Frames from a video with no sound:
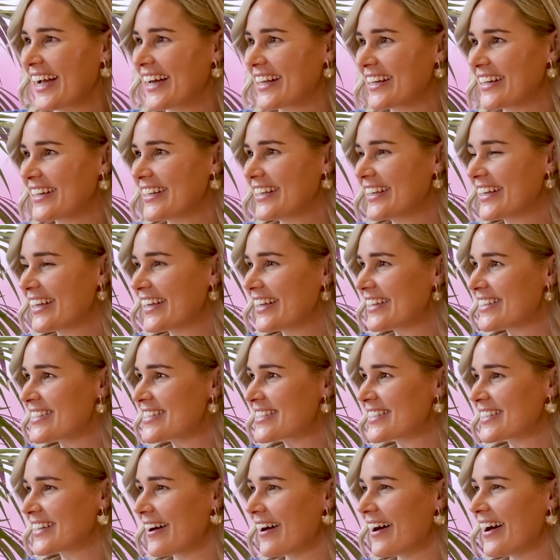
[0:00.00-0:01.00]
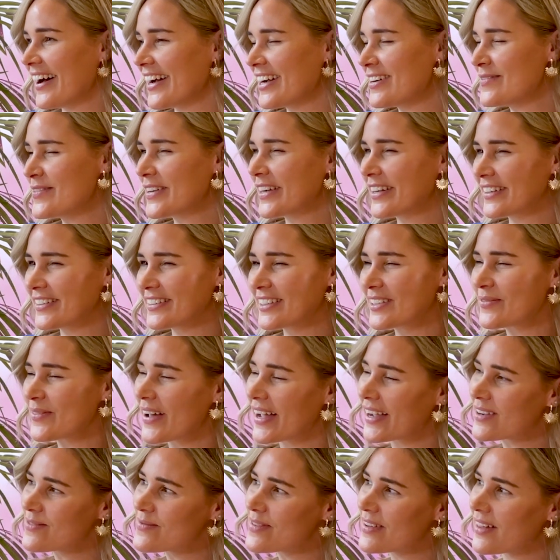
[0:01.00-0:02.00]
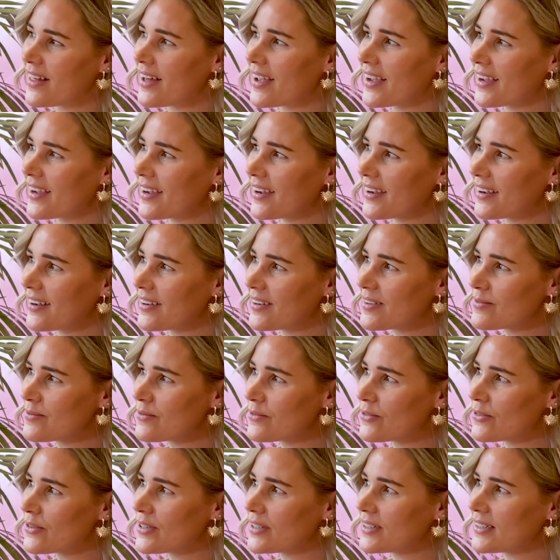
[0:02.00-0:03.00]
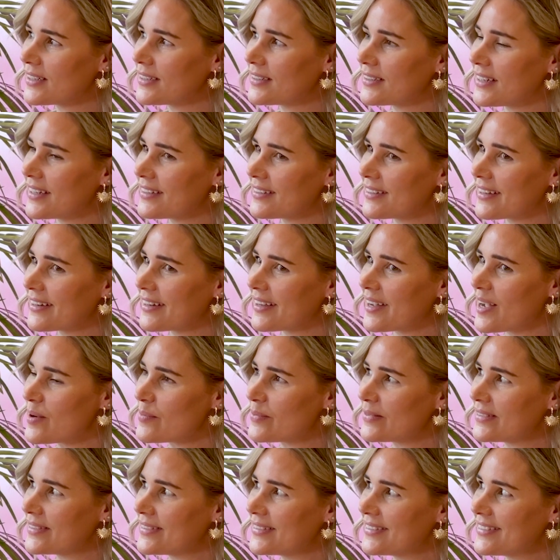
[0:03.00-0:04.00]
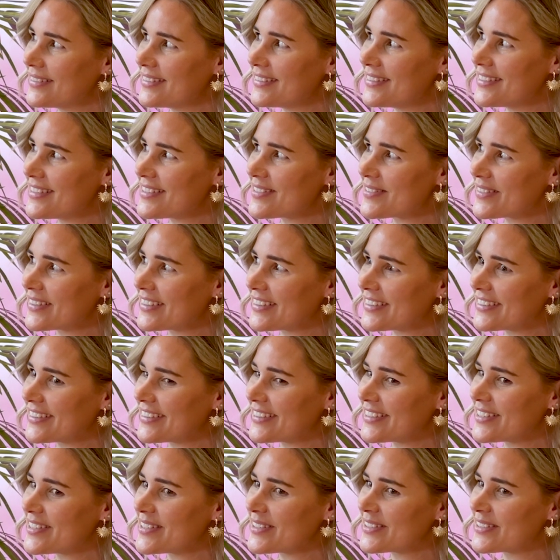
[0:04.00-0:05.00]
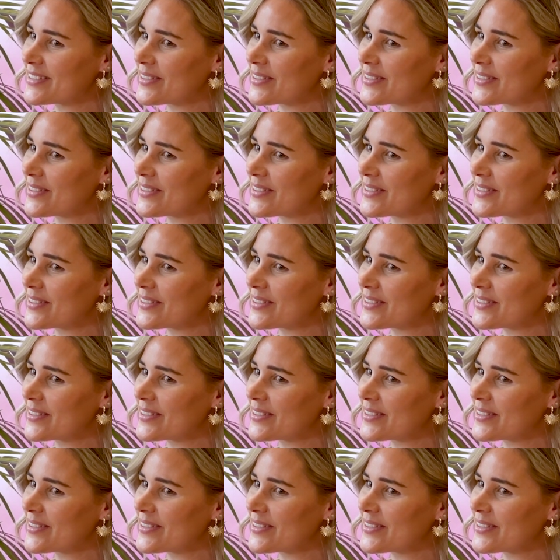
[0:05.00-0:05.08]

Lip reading: And in a year's time, you go back and you're like, really? How that happened?